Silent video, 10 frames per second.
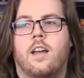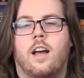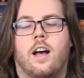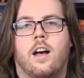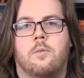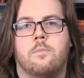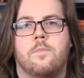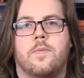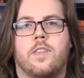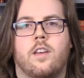Um,
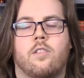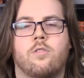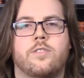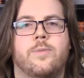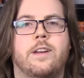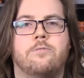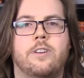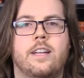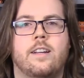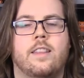of course, we had
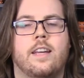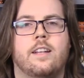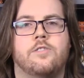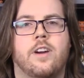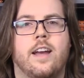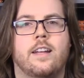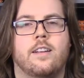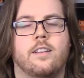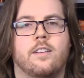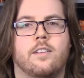Rita then trying
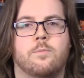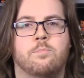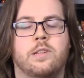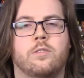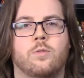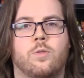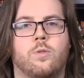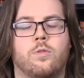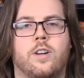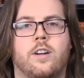to build
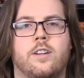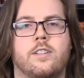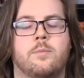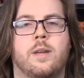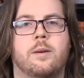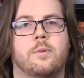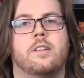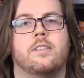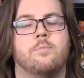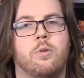Goldar to be able
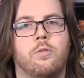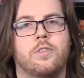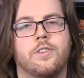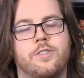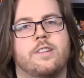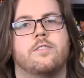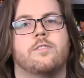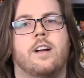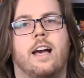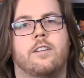to pull the
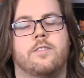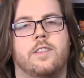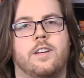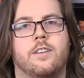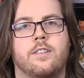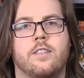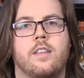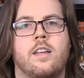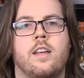crystal out of the Earth.